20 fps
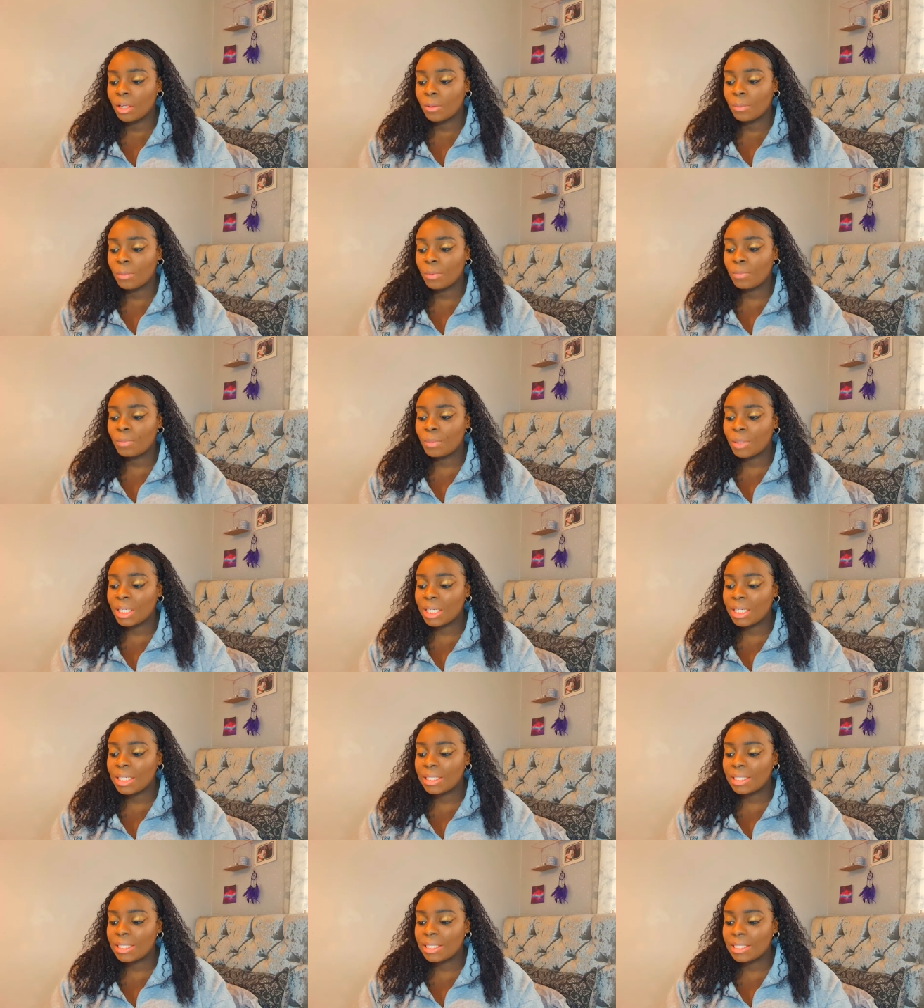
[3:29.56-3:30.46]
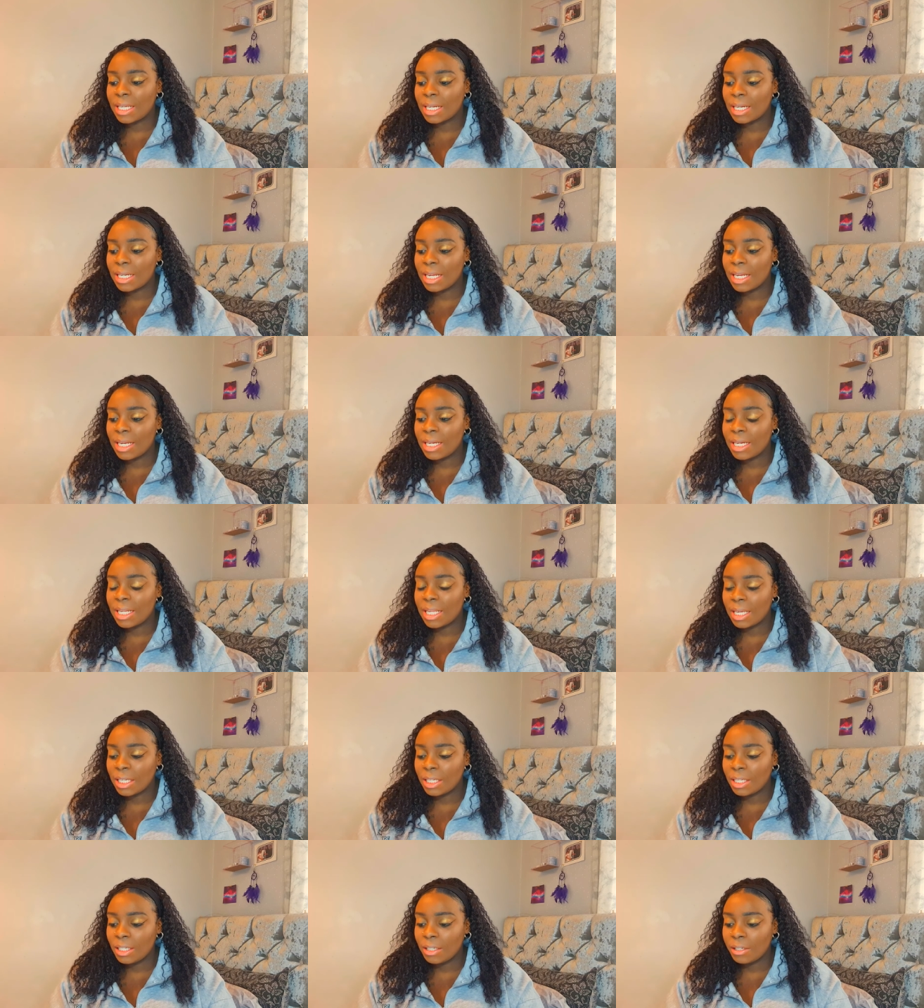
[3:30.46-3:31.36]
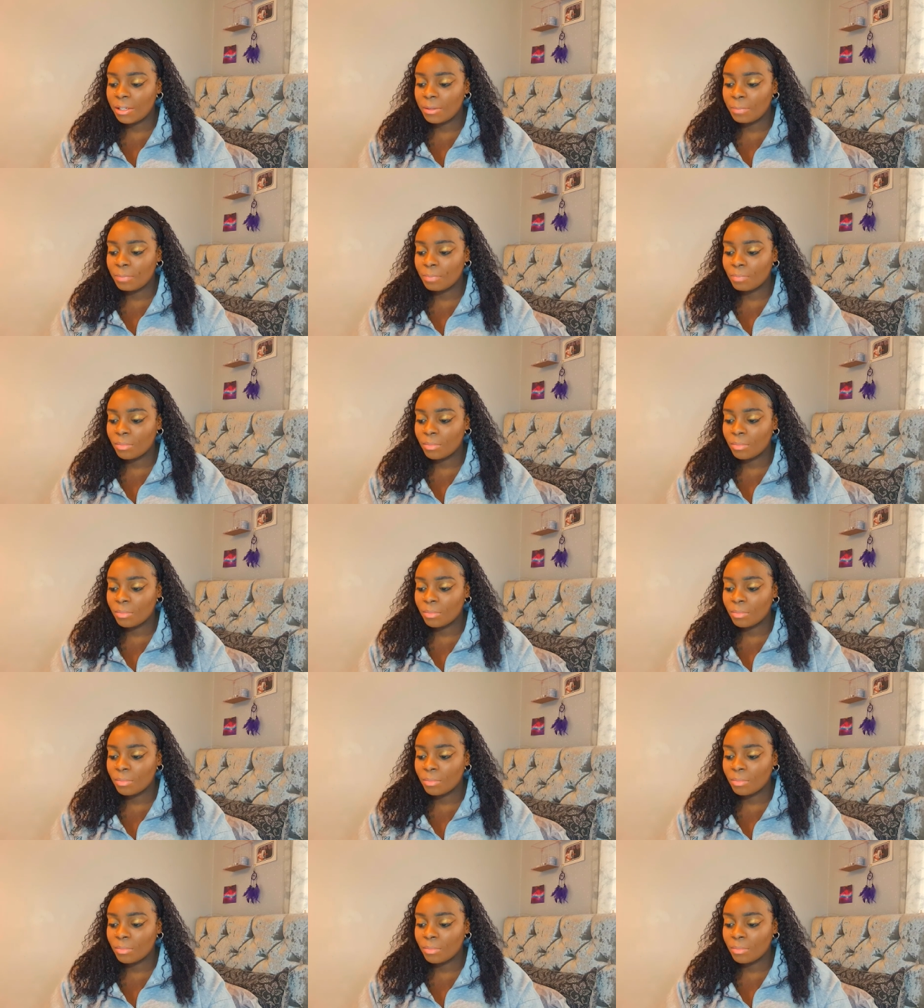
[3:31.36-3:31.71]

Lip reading: we've been sent a link